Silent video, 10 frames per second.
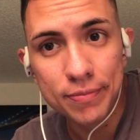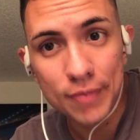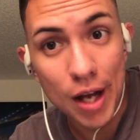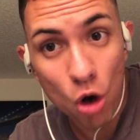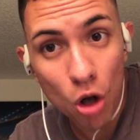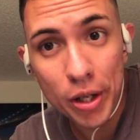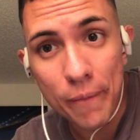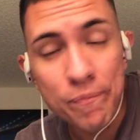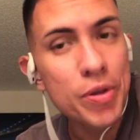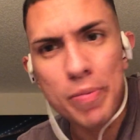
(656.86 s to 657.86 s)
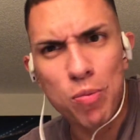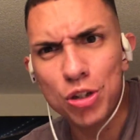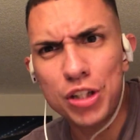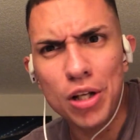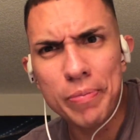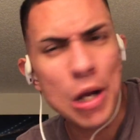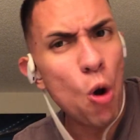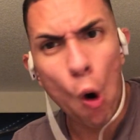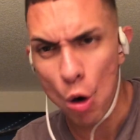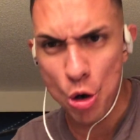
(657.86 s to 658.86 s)
i called it people are telling me
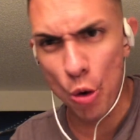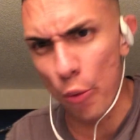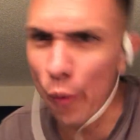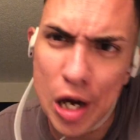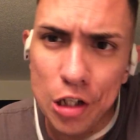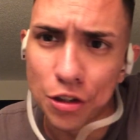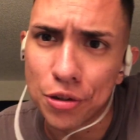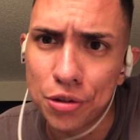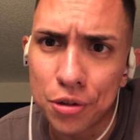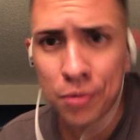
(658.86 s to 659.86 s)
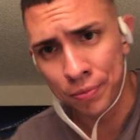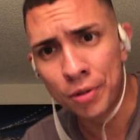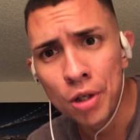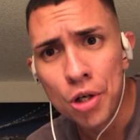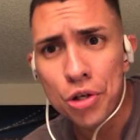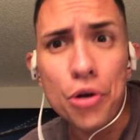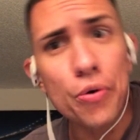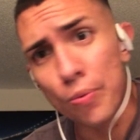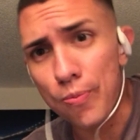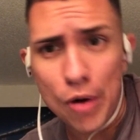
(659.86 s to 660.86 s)
oh you're racist
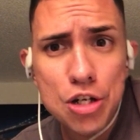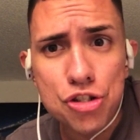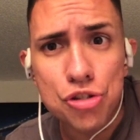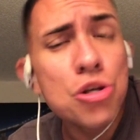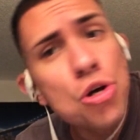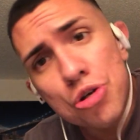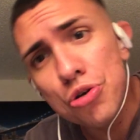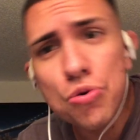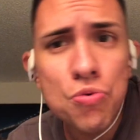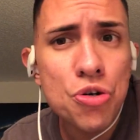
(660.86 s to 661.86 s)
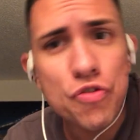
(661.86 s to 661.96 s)
you're racist you don't